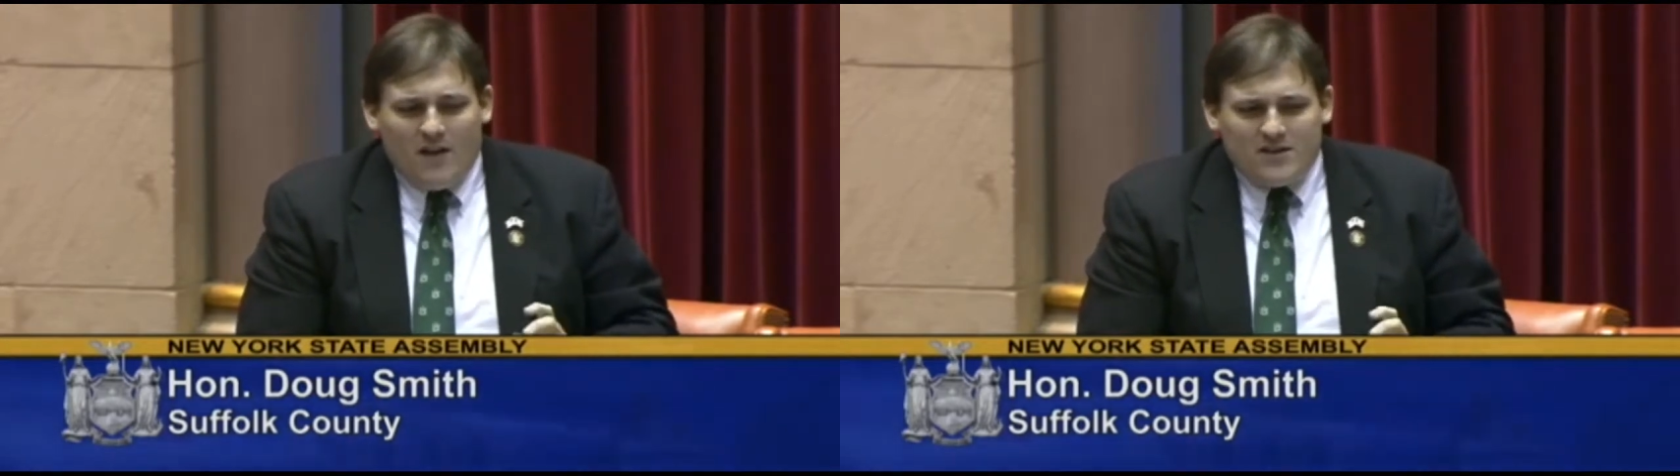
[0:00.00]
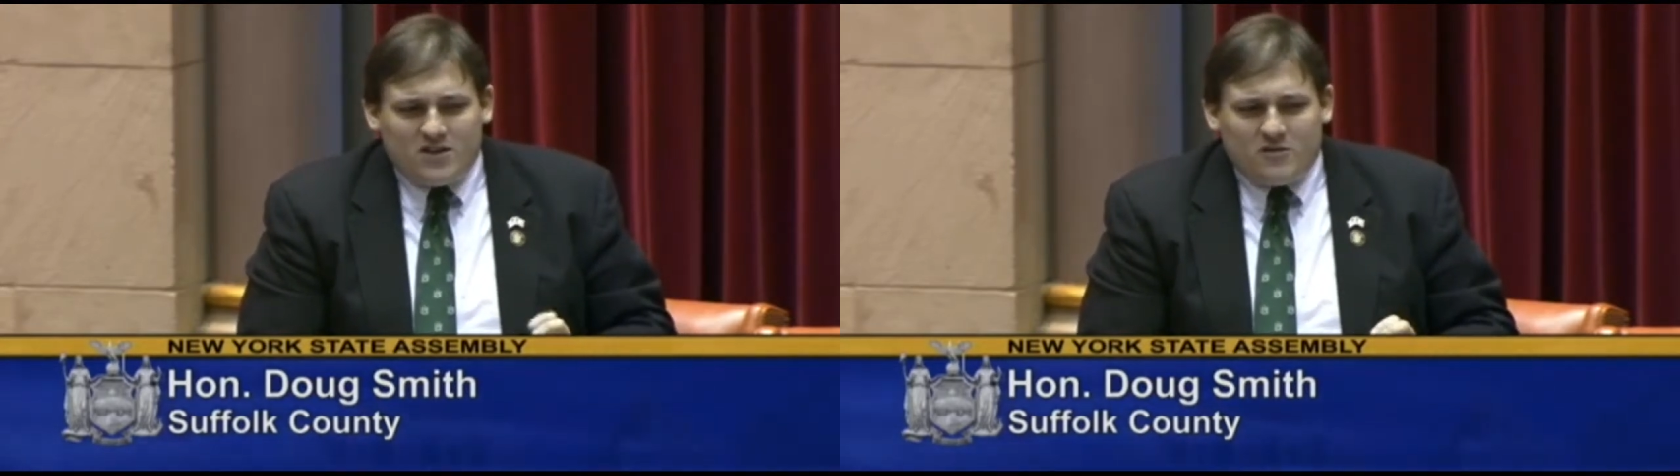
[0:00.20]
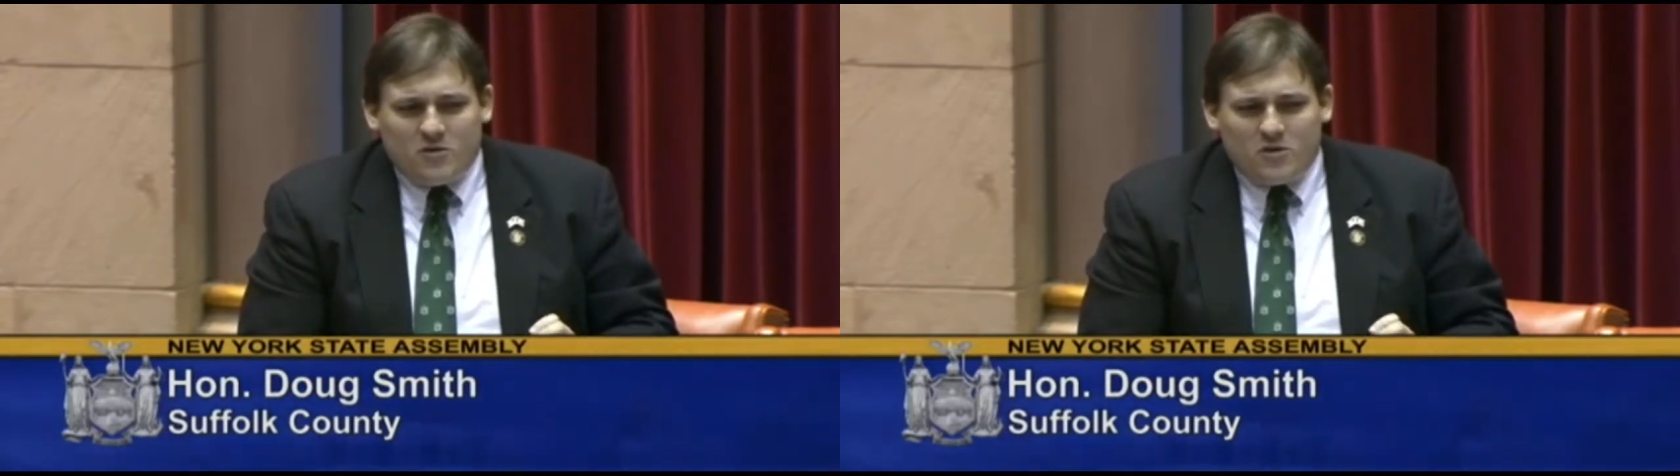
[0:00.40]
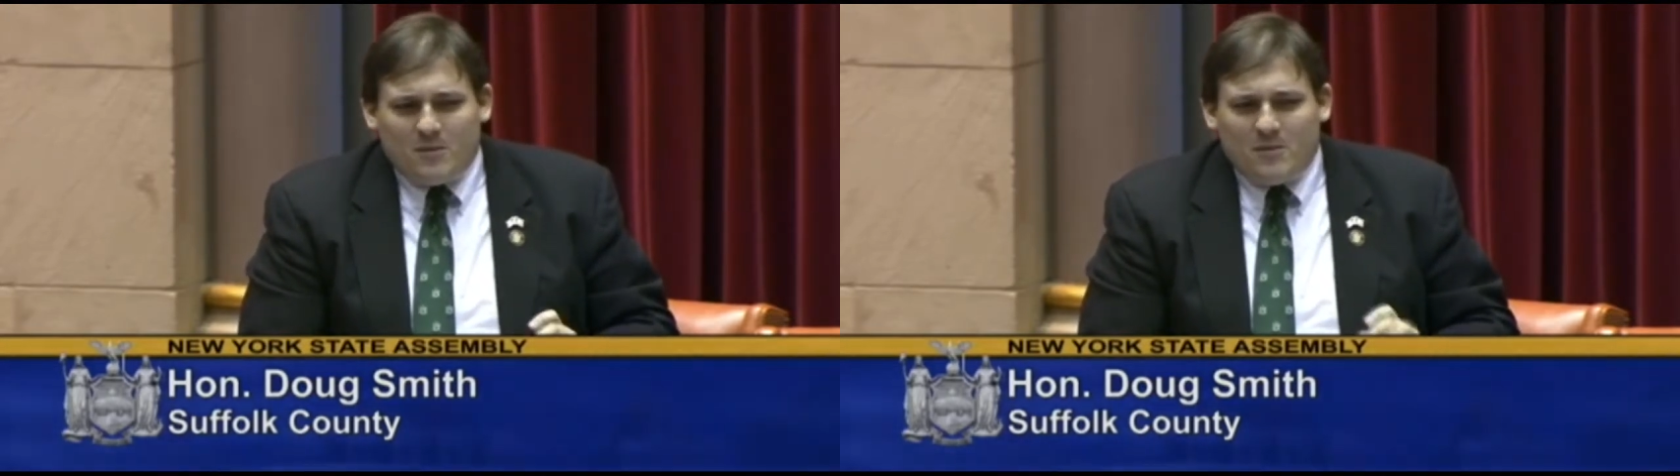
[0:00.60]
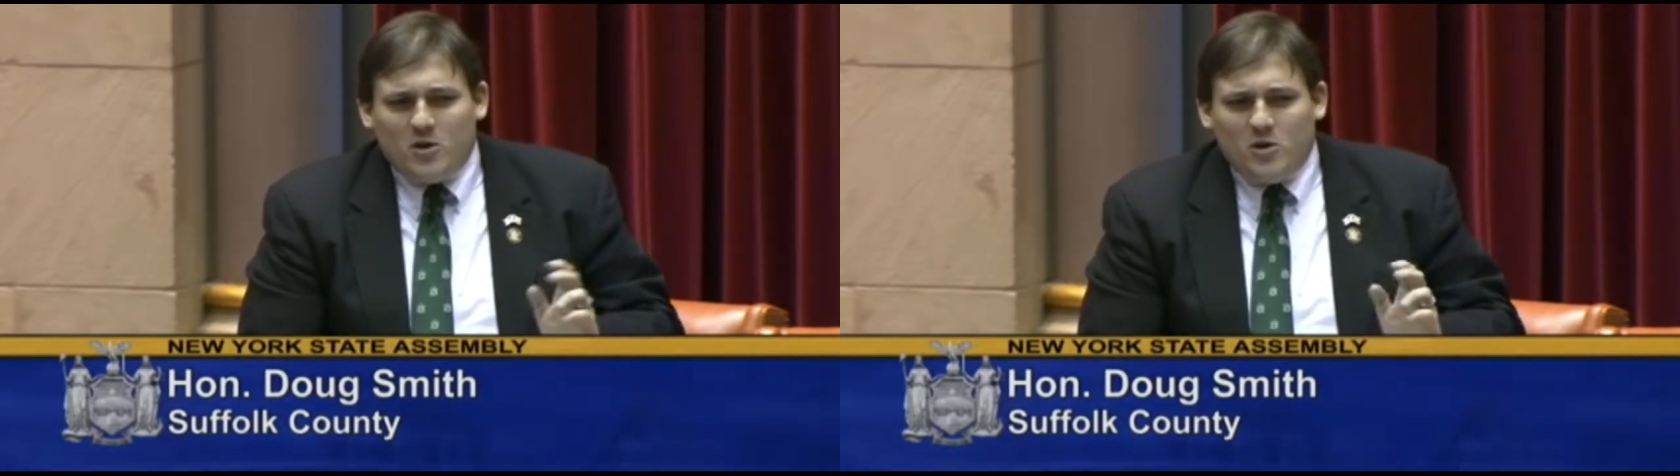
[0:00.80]
this is for
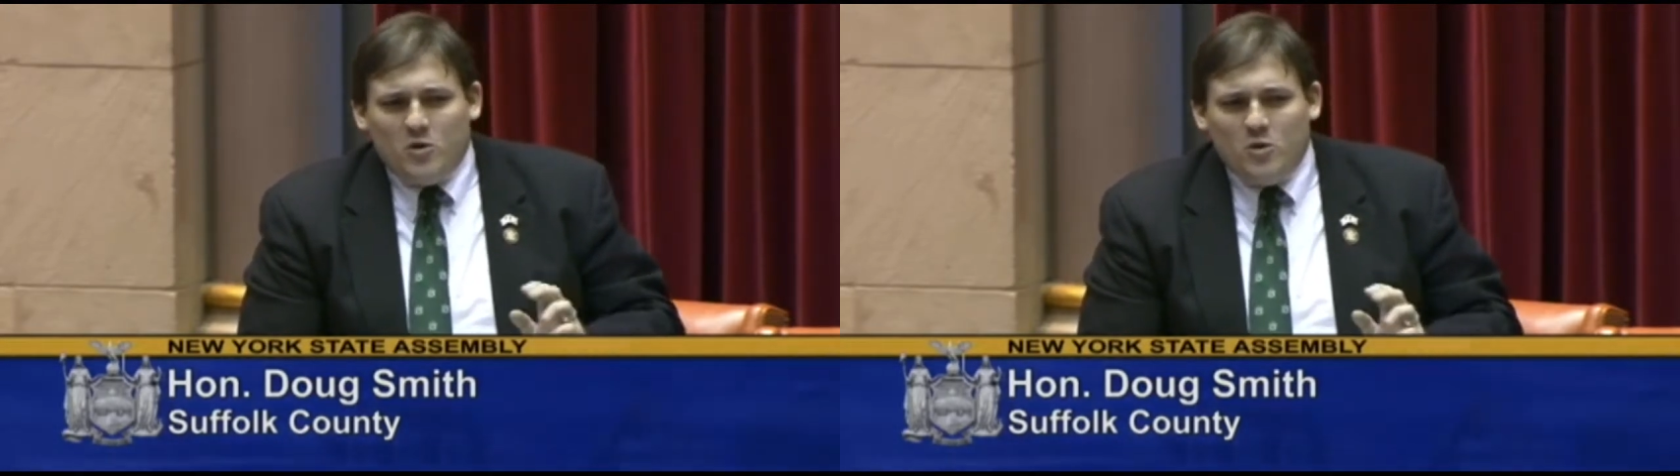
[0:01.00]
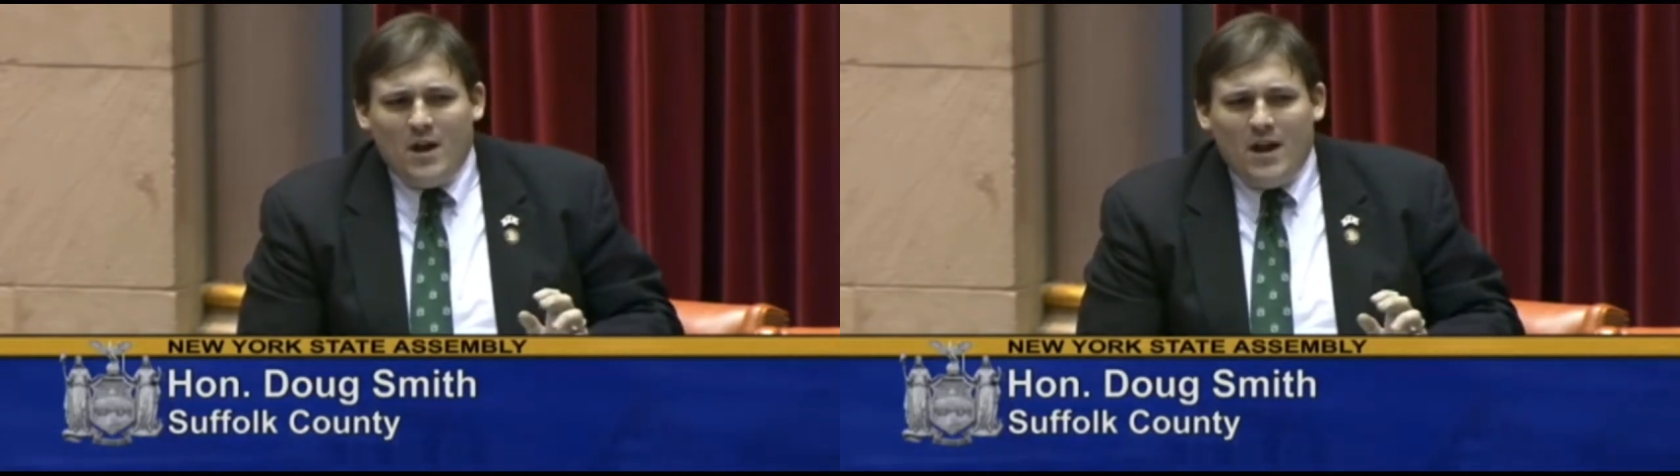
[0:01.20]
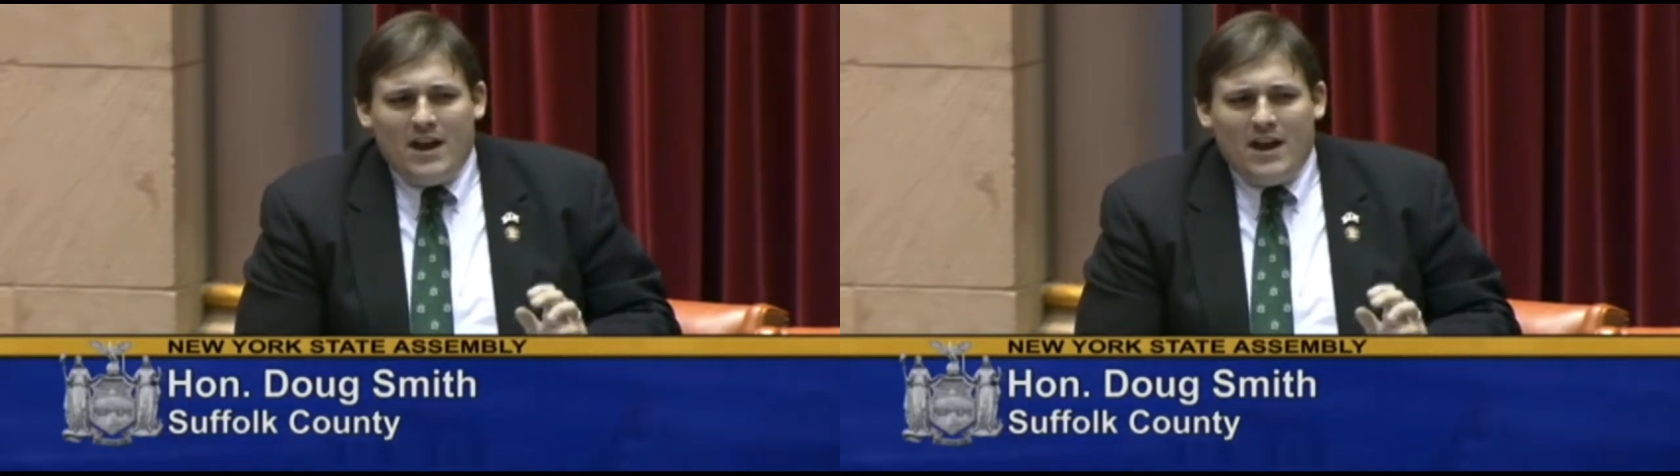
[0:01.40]
somebody who